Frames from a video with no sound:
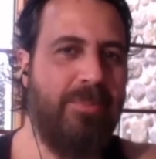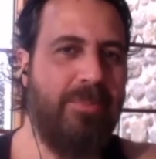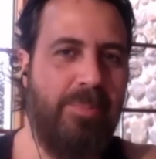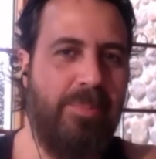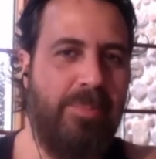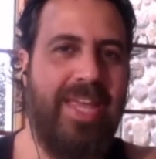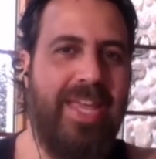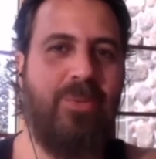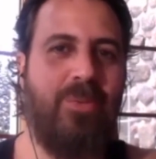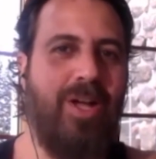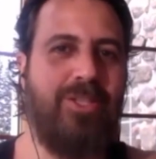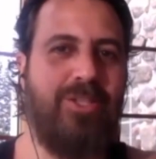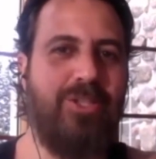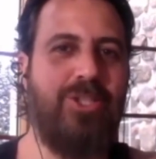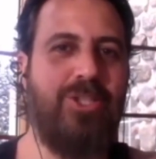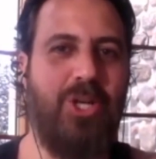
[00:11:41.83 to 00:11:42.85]
men
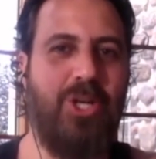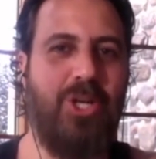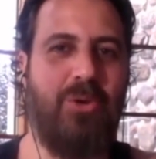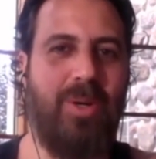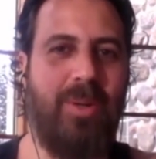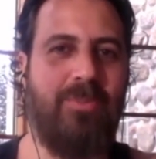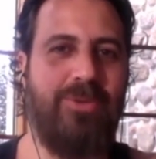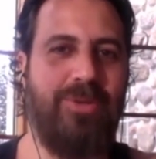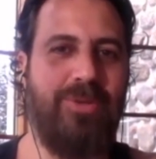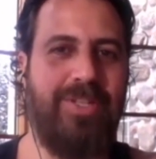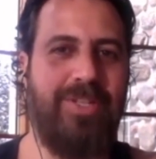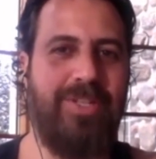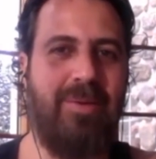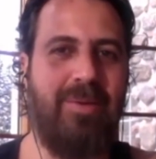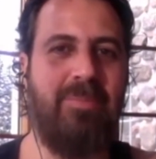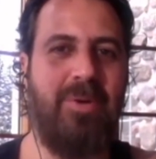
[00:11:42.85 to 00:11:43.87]
want to show up
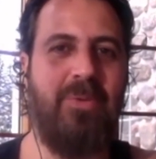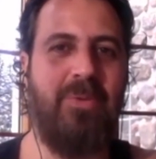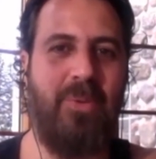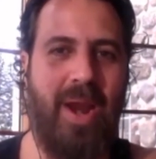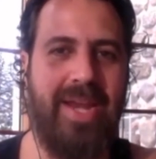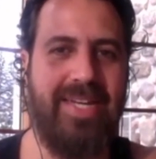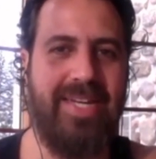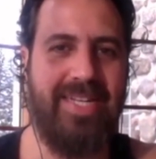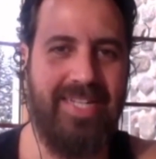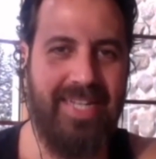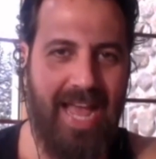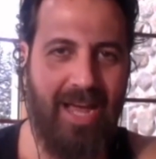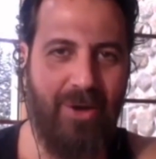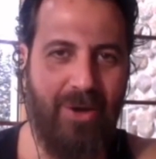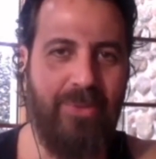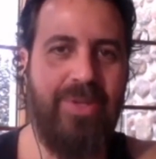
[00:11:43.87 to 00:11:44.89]
for them right
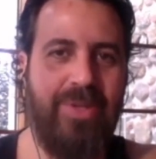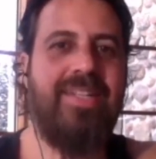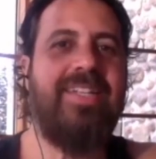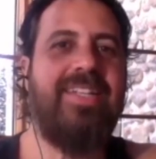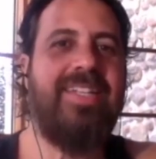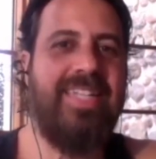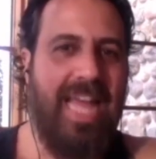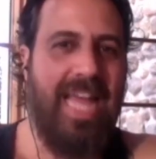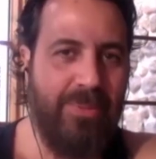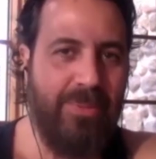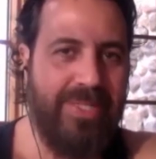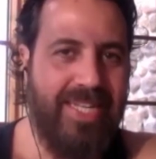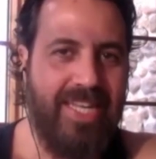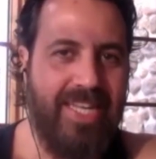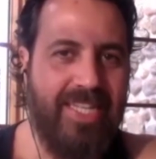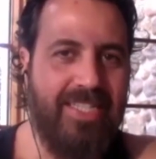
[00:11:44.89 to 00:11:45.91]
now,
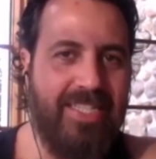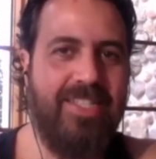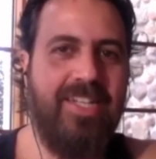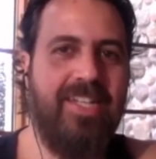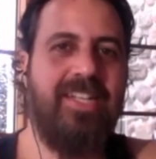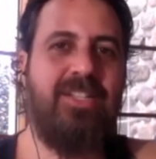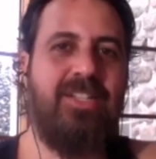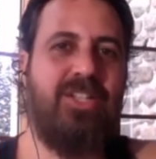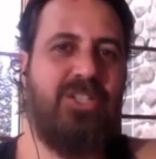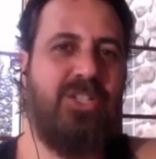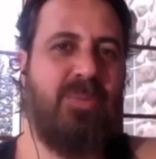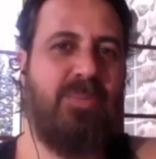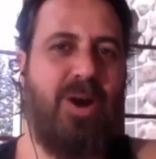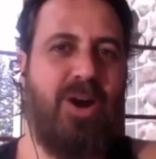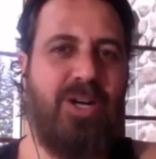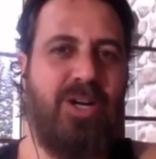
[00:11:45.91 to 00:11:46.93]
nowadays.
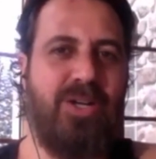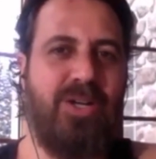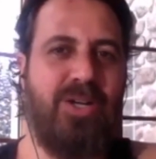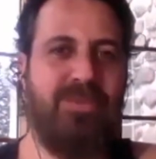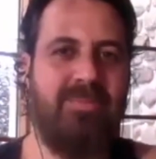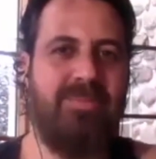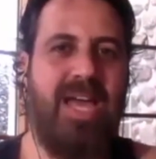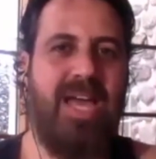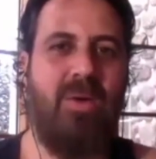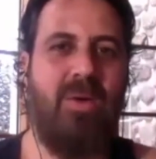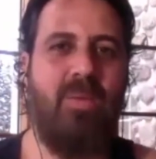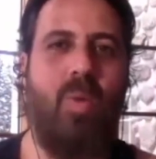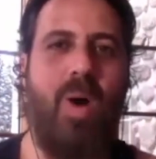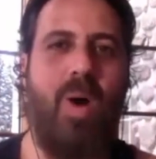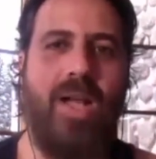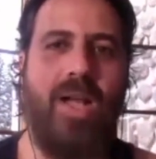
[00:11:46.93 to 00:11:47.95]
There's a part of them
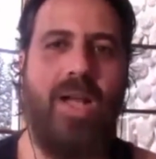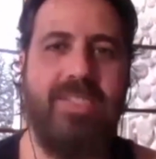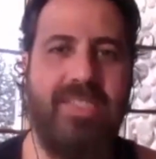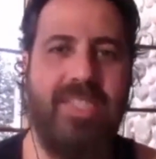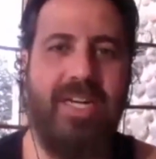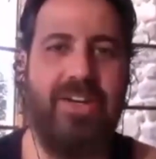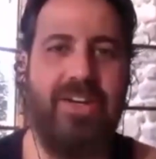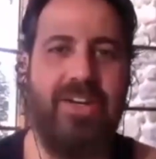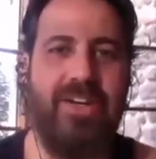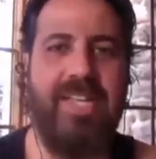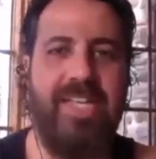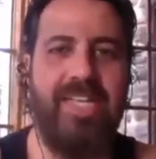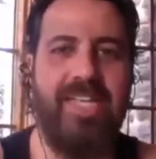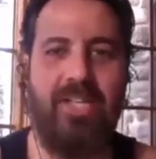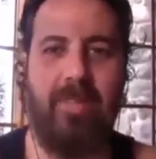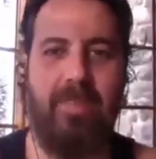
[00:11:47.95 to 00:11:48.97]
that wants their
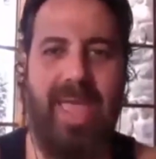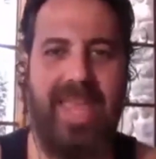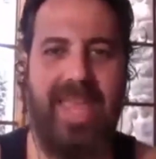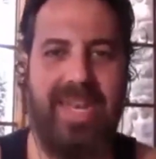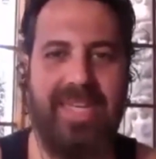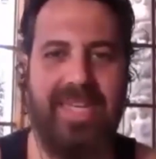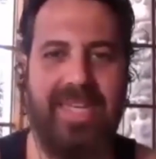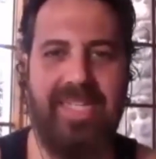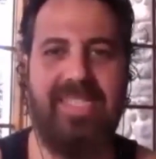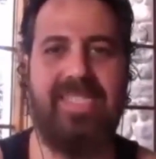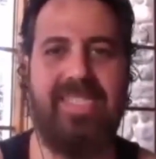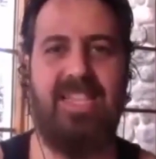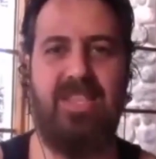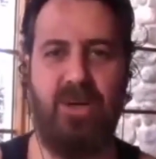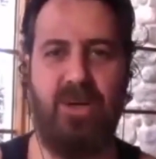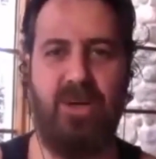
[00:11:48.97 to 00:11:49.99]
independence
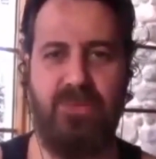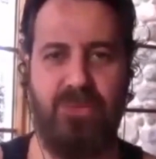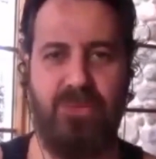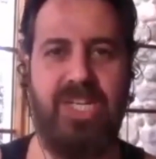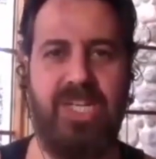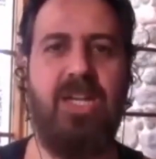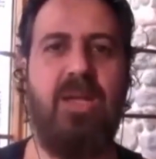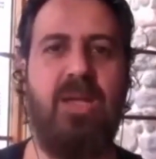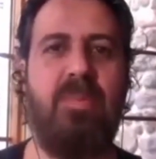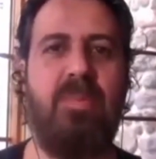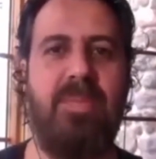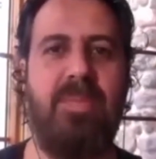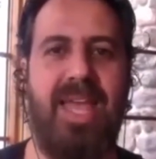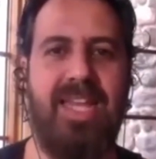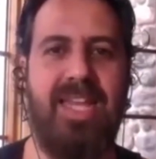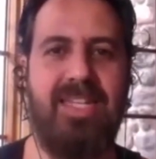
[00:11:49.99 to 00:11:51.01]
and their
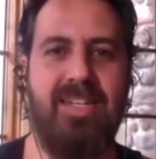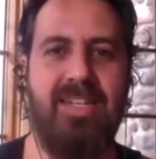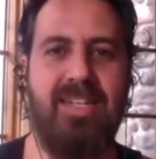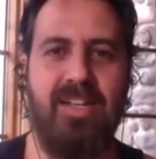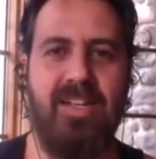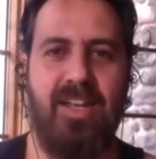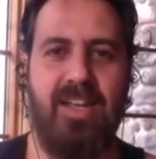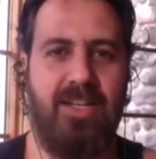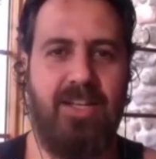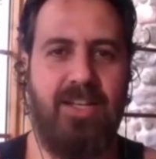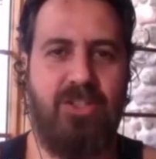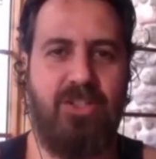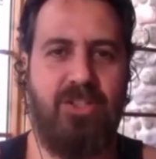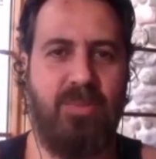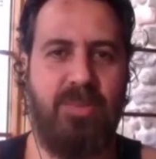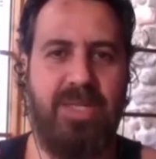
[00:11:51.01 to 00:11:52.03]
freedom and
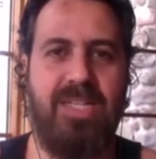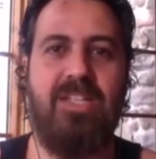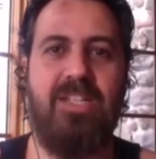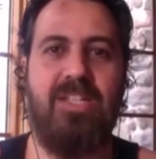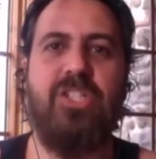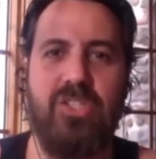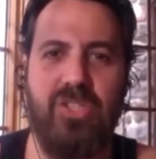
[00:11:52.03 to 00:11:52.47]
to be their